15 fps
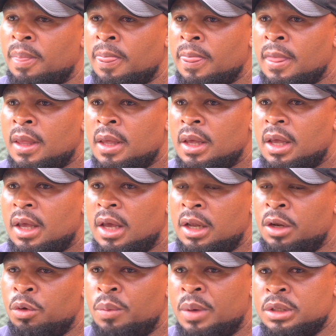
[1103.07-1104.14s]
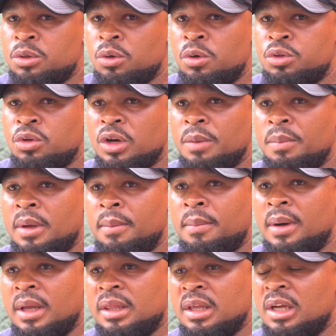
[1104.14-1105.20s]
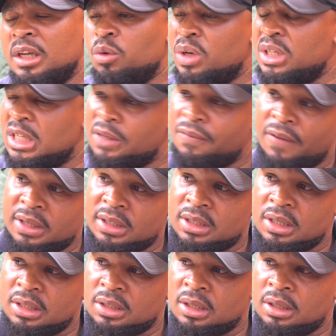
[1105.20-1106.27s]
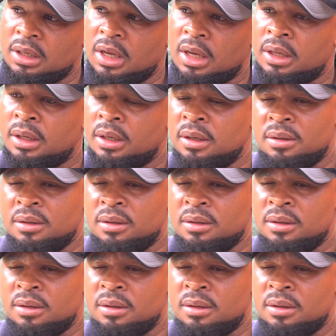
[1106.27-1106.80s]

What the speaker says: And you must also remember, I think it was his first season then.